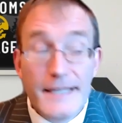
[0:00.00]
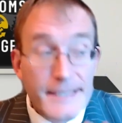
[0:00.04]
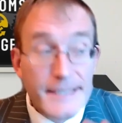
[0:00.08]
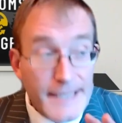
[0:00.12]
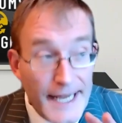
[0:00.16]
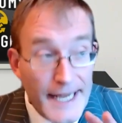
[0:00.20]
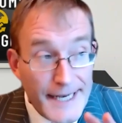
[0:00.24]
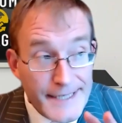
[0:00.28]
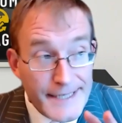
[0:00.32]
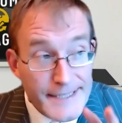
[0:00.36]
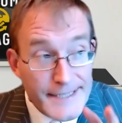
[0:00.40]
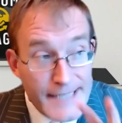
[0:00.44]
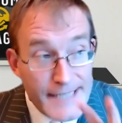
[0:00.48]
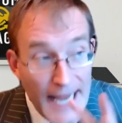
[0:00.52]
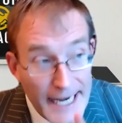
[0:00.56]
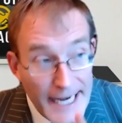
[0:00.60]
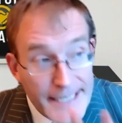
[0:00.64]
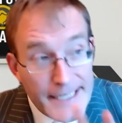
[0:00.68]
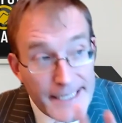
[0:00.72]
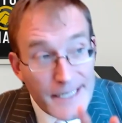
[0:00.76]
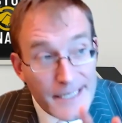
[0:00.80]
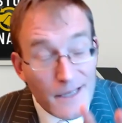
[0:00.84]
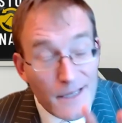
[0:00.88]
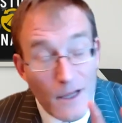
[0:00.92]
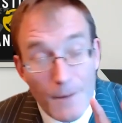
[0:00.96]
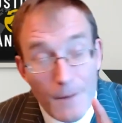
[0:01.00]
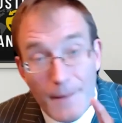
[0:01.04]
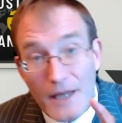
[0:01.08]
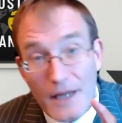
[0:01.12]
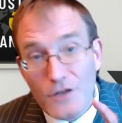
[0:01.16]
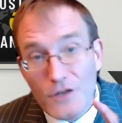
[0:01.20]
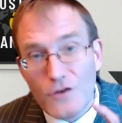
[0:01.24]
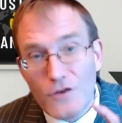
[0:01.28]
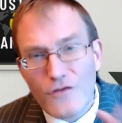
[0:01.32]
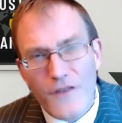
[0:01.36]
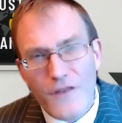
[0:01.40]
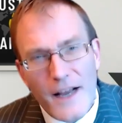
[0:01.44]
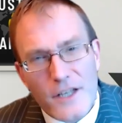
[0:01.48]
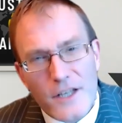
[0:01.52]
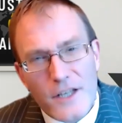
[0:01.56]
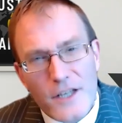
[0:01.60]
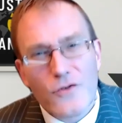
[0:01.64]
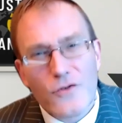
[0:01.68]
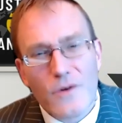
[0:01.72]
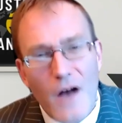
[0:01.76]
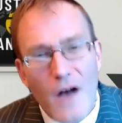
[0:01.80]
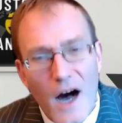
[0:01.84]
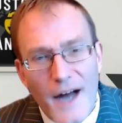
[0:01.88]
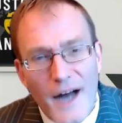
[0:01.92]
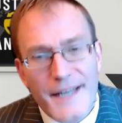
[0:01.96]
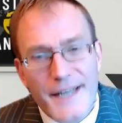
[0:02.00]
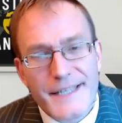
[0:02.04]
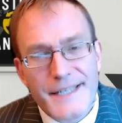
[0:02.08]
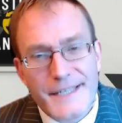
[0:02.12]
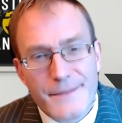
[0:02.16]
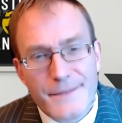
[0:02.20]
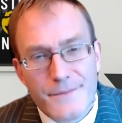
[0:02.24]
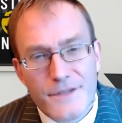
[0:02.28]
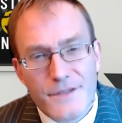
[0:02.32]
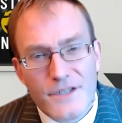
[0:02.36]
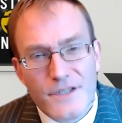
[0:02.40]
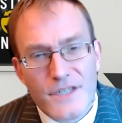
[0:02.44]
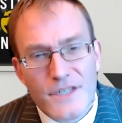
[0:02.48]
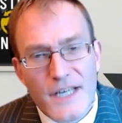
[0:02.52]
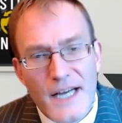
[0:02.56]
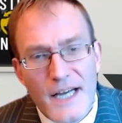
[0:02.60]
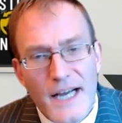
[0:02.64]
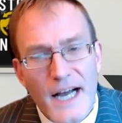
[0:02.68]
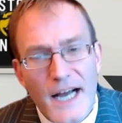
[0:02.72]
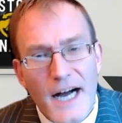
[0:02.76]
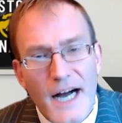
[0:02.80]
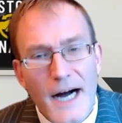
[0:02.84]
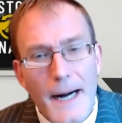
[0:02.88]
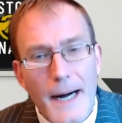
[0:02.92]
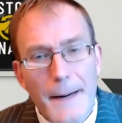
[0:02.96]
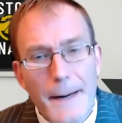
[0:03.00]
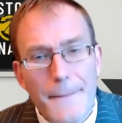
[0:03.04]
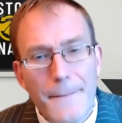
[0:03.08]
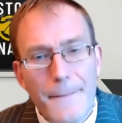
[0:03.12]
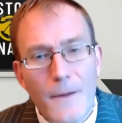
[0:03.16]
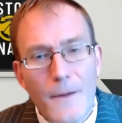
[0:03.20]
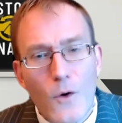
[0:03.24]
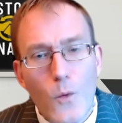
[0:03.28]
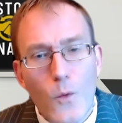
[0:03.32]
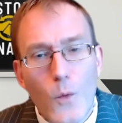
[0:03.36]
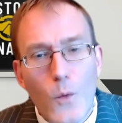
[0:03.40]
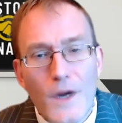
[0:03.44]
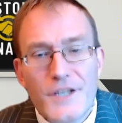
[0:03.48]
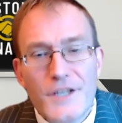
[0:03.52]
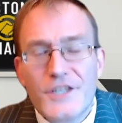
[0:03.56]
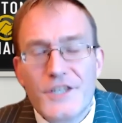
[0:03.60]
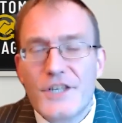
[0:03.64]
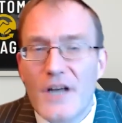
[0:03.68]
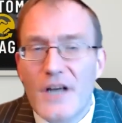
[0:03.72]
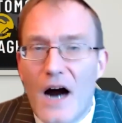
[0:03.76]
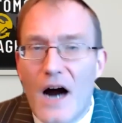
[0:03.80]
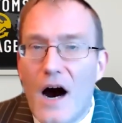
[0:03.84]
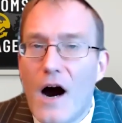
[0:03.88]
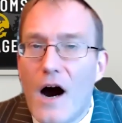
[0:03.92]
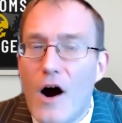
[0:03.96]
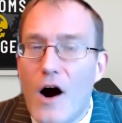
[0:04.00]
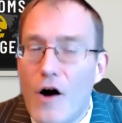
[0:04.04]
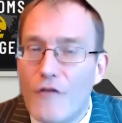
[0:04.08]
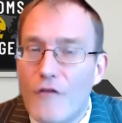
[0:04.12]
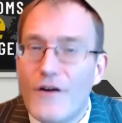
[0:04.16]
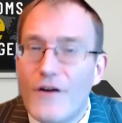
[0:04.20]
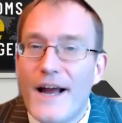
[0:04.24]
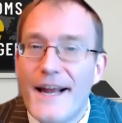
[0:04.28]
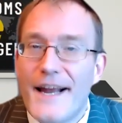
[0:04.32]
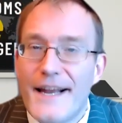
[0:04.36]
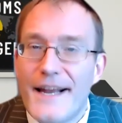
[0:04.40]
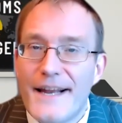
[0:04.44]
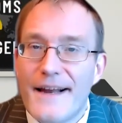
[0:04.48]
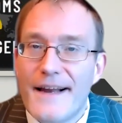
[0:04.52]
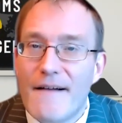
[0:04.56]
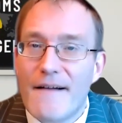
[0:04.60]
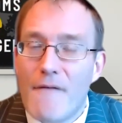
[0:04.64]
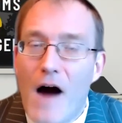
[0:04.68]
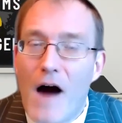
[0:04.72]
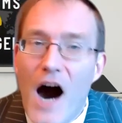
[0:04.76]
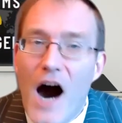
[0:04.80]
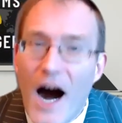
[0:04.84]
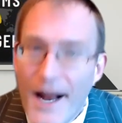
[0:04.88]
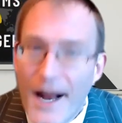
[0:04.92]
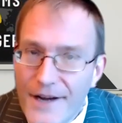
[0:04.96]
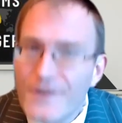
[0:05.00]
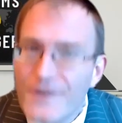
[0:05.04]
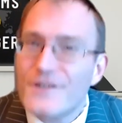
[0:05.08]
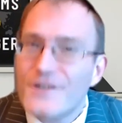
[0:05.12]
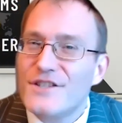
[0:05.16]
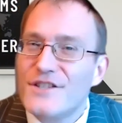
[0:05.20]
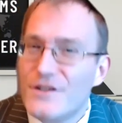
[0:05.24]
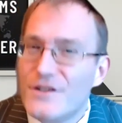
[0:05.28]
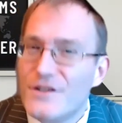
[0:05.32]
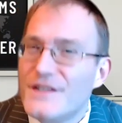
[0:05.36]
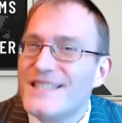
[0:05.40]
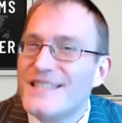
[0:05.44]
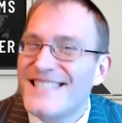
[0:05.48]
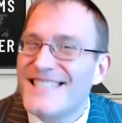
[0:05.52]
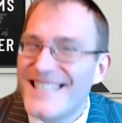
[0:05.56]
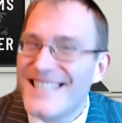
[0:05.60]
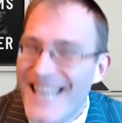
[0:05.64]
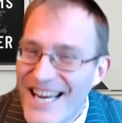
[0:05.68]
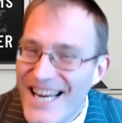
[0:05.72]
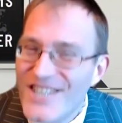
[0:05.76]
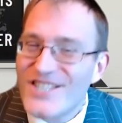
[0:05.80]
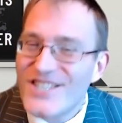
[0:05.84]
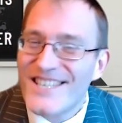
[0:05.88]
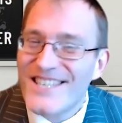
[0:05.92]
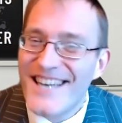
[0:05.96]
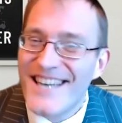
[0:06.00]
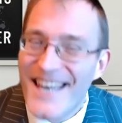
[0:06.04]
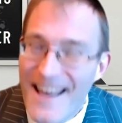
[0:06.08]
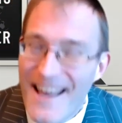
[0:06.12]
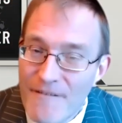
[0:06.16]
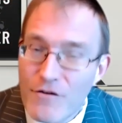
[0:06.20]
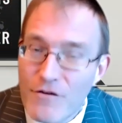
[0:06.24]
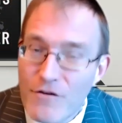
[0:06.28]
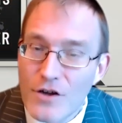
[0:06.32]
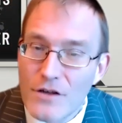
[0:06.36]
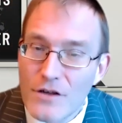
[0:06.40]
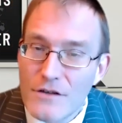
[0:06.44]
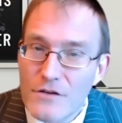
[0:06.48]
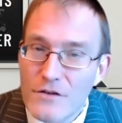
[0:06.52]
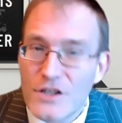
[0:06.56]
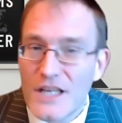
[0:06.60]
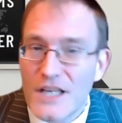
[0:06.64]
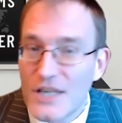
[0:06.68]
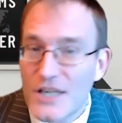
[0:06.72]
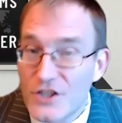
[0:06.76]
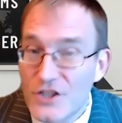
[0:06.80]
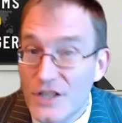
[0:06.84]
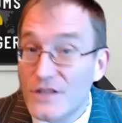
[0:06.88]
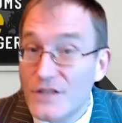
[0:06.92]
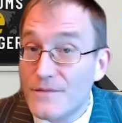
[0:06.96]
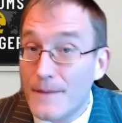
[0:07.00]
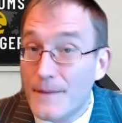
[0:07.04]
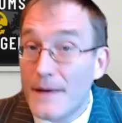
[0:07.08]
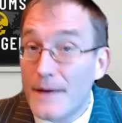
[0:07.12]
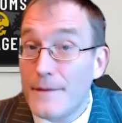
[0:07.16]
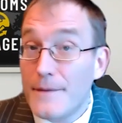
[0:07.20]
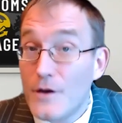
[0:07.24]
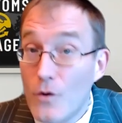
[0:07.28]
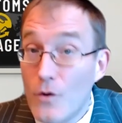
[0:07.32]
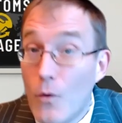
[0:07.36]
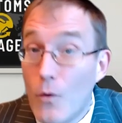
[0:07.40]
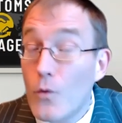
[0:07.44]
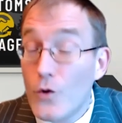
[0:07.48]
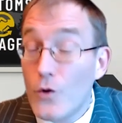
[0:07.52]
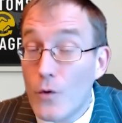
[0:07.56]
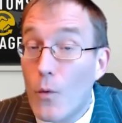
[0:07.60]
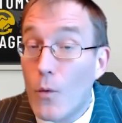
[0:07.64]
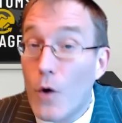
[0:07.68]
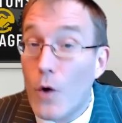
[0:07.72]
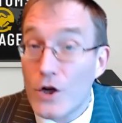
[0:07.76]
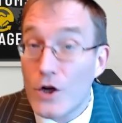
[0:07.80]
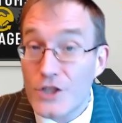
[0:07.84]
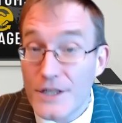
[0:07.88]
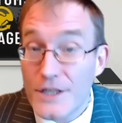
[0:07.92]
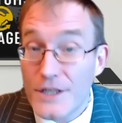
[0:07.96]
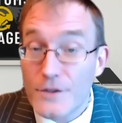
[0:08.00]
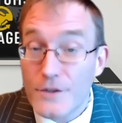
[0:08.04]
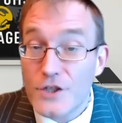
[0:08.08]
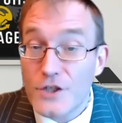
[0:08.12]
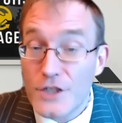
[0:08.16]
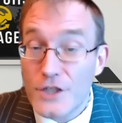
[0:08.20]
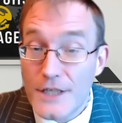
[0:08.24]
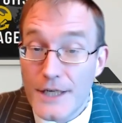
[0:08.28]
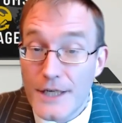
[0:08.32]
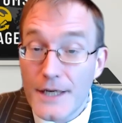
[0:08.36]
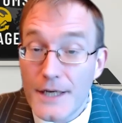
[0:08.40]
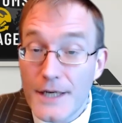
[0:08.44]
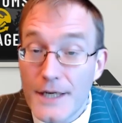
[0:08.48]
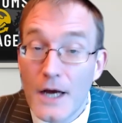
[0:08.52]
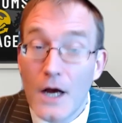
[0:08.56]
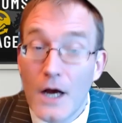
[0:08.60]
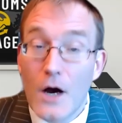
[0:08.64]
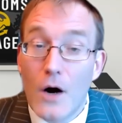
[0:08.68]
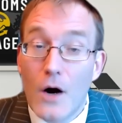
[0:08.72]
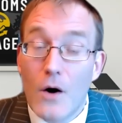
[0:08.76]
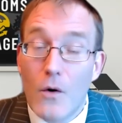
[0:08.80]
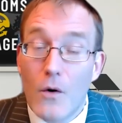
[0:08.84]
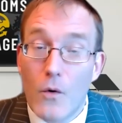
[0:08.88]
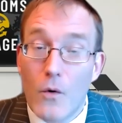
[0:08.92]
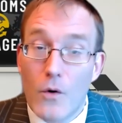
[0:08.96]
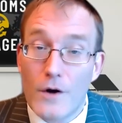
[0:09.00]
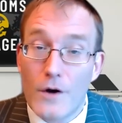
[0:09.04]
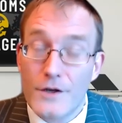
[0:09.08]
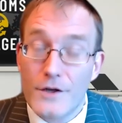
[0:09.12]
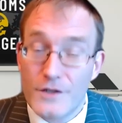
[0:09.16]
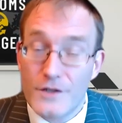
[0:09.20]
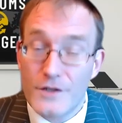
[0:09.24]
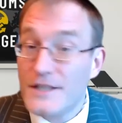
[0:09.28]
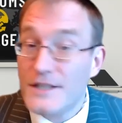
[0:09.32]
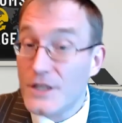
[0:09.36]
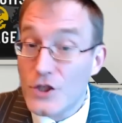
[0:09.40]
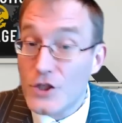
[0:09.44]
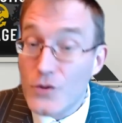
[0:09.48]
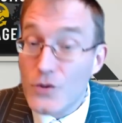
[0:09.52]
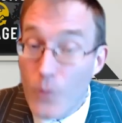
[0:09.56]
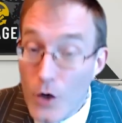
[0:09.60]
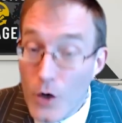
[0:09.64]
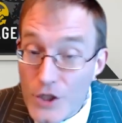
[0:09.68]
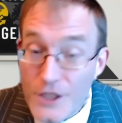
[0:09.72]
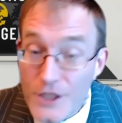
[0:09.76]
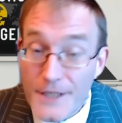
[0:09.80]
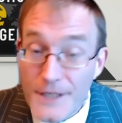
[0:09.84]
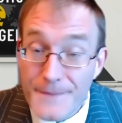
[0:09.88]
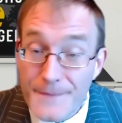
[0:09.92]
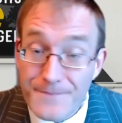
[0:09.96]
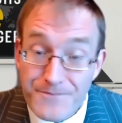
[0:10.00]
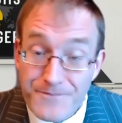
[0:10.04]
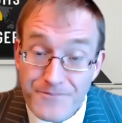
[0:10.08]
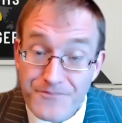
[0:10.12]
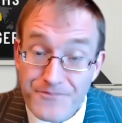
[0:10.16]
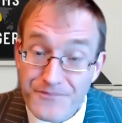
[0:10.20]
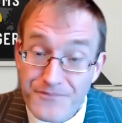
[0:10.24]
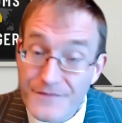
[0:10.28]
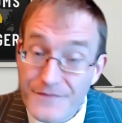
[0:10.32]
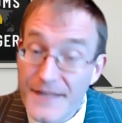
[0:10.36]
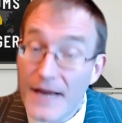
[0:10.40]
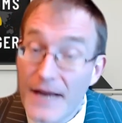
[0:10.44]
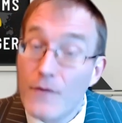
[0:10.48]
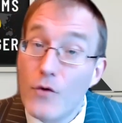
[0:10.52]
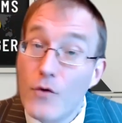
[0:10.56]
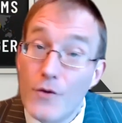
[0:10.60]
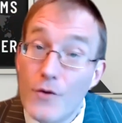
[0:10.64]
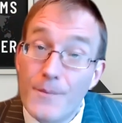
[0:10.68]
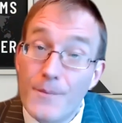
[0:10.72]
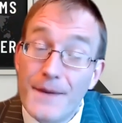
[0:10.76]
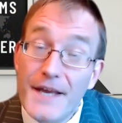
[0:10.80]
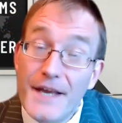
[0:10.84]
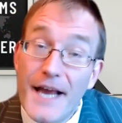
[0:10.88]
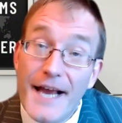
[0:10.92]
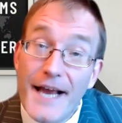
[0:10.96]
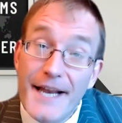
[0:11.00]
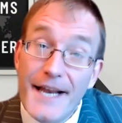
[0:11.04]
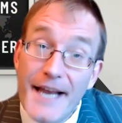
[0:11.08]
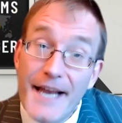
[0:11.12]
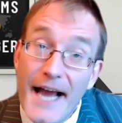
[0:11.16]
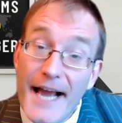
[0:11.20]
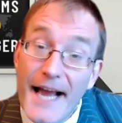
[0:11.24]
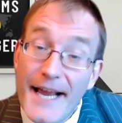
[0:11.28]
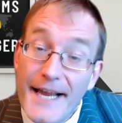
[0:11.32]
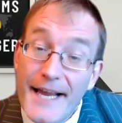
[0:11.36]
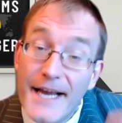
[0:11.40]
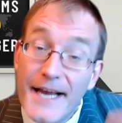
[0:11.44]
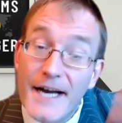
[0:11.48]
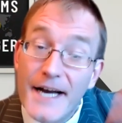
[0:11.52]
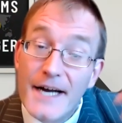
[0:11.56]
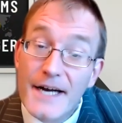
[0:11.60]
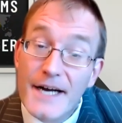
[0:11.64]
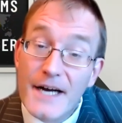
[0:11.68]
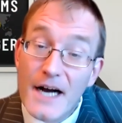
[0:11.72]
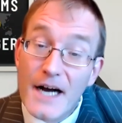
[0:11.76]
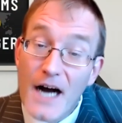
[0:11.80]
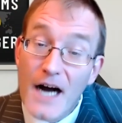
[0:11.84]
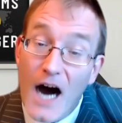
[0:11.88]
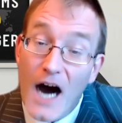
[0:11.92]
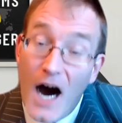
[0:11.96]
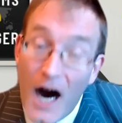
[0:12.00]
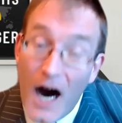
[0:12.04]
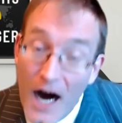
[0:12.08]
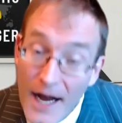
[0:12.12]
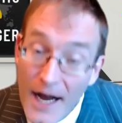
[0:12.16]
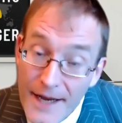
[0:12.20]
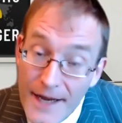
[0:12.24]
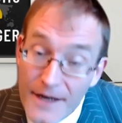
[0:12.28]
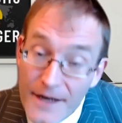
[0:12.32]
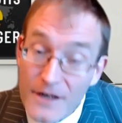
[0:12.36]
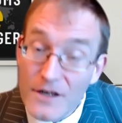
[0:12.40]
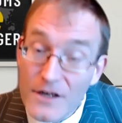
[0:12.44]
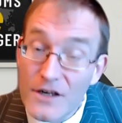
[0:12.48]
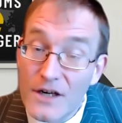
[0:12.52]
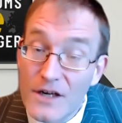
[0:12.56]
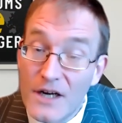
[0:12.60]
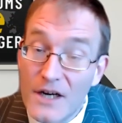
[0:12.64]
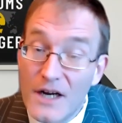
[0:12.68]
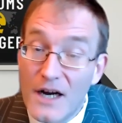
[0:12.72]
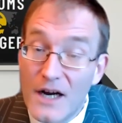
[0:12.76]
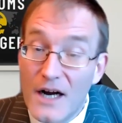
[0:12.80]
Then technical and manufactural items, which are of a higher sophistication level, such as maybe your washing machine or the dishwasher, they would be in a higher